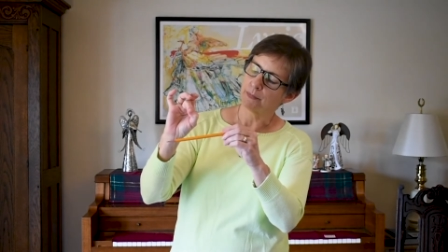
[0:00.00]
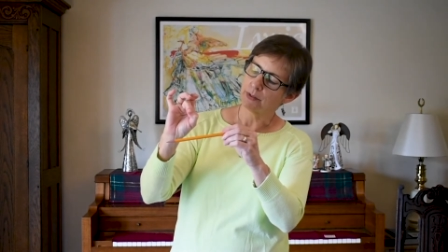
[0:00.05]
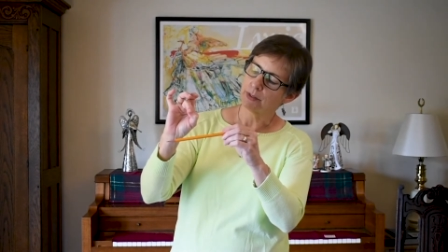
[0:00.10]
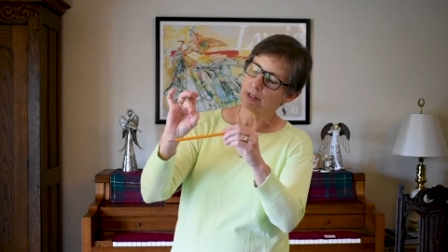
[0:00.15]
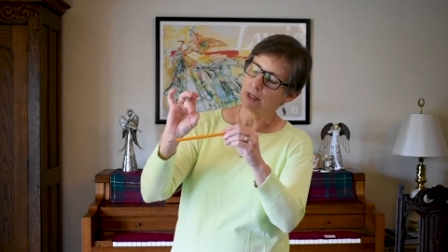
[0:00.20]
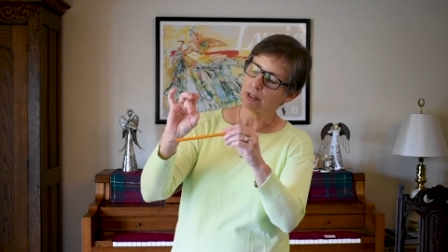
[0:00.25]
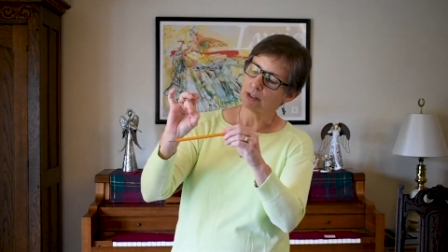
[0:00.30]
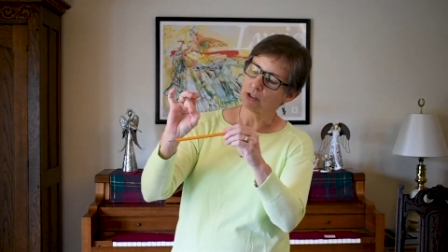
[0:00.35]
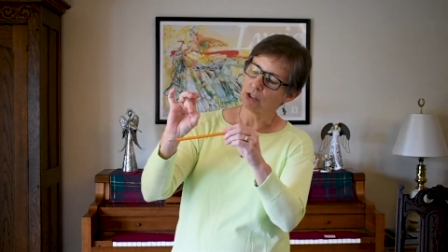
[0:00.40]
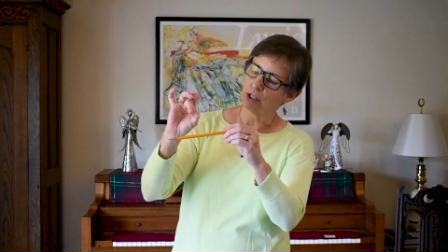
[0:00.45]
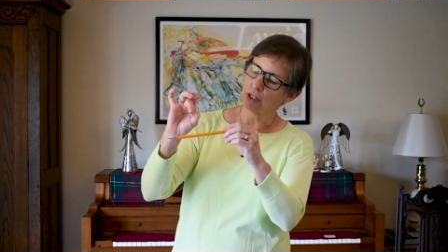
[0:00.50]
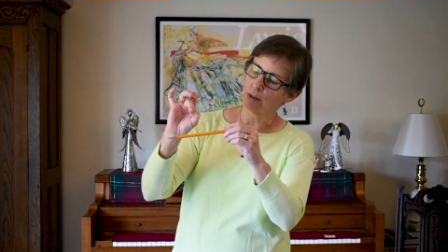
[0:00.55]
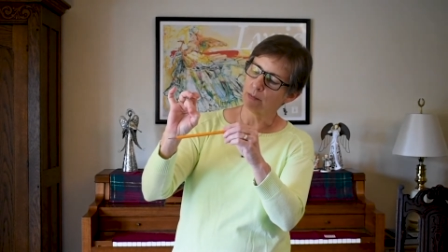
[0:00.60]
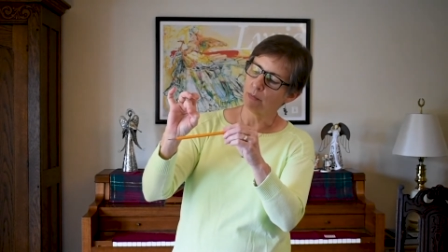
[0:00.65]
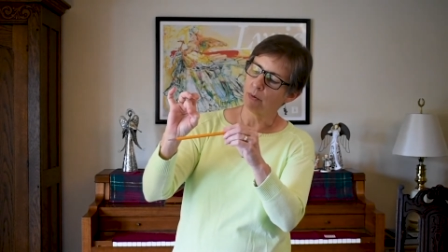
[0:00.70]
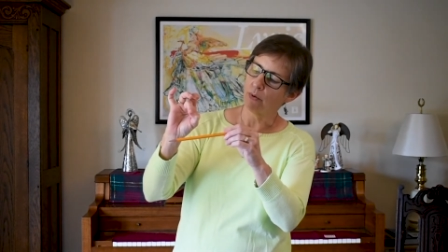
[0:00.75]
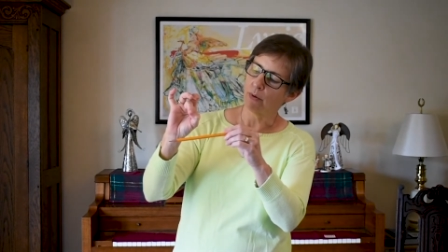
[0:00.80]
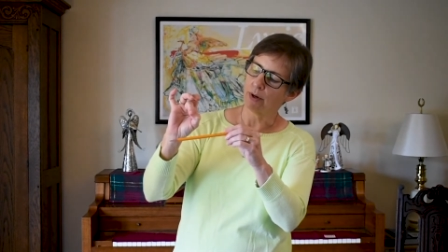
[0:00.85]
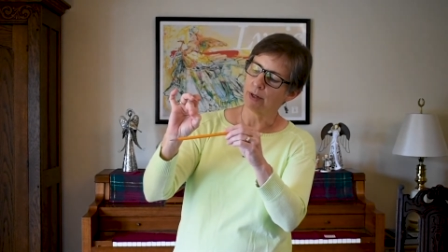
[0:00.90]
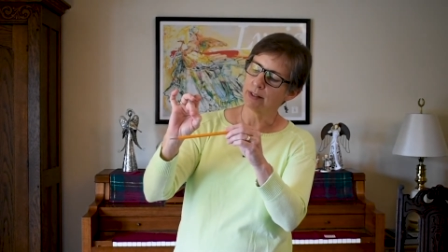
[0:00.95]
touching
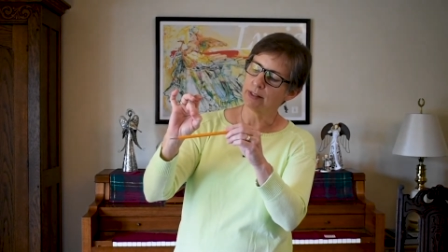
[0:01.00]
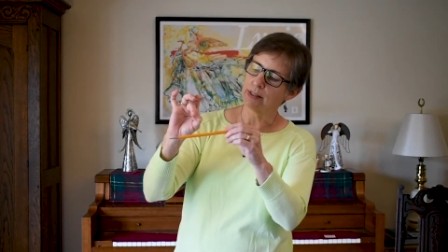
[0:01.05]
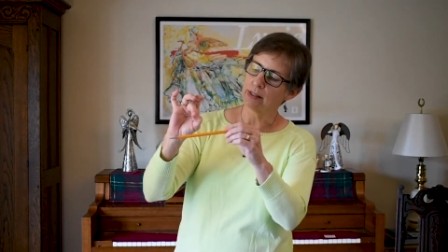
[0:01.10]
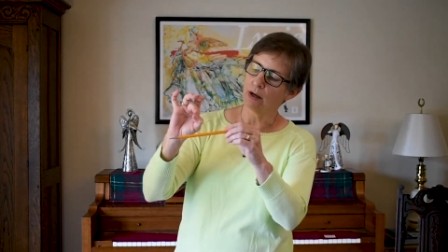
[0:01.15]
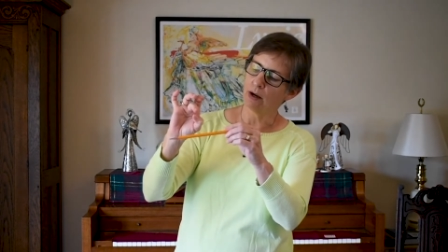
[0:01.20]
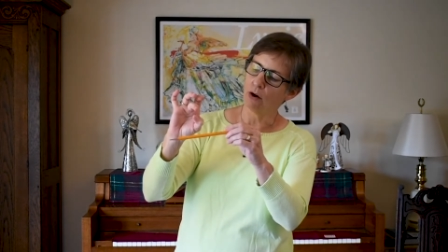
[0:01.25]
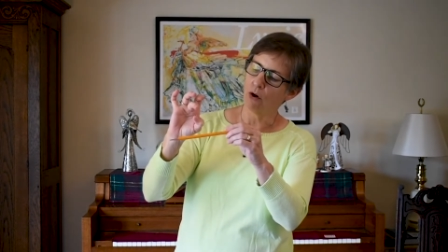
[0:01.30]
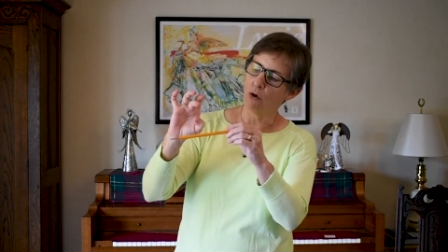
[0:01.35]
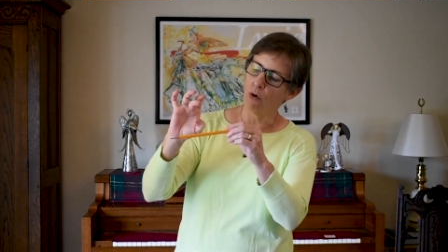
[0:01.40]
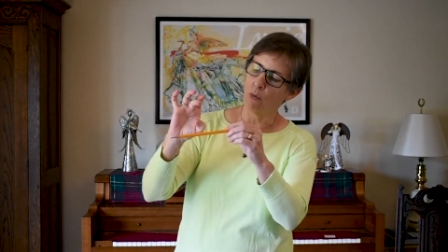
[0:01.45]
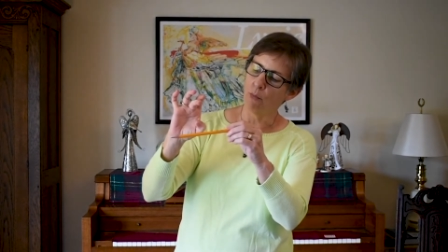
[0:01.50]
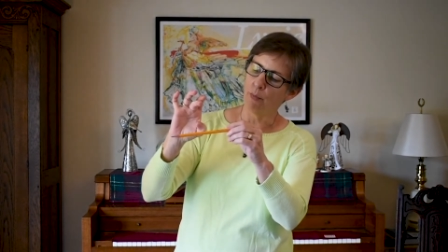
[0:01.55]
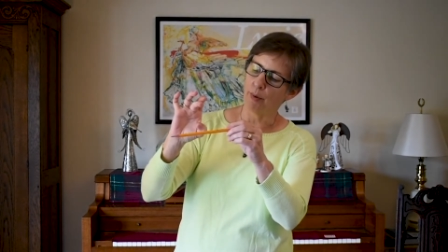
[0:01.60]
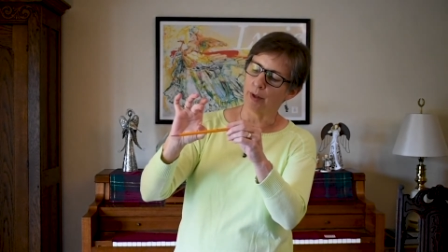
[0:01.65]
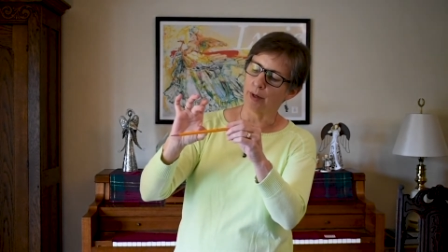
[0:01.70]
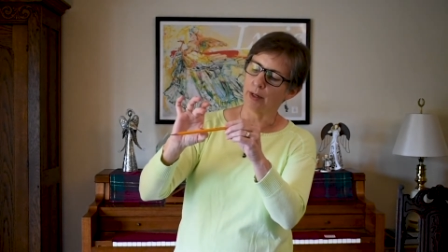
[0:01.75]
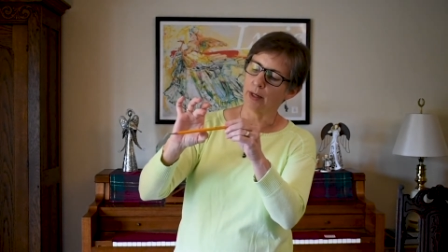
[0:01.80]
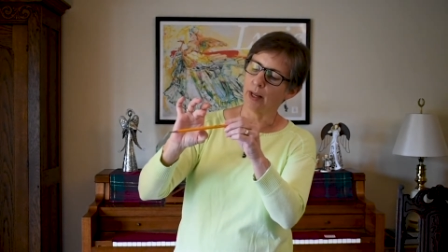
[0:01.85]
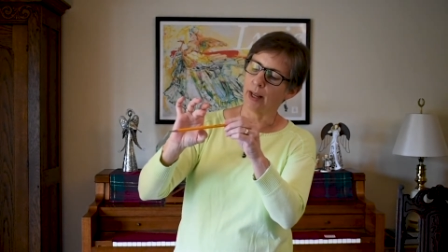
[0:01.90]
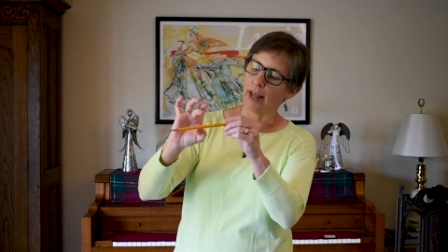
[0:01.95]
points
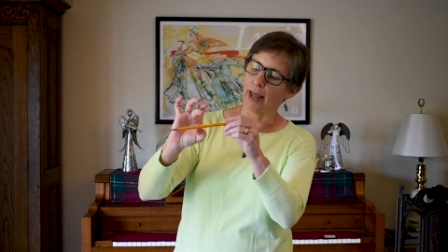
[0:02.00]
open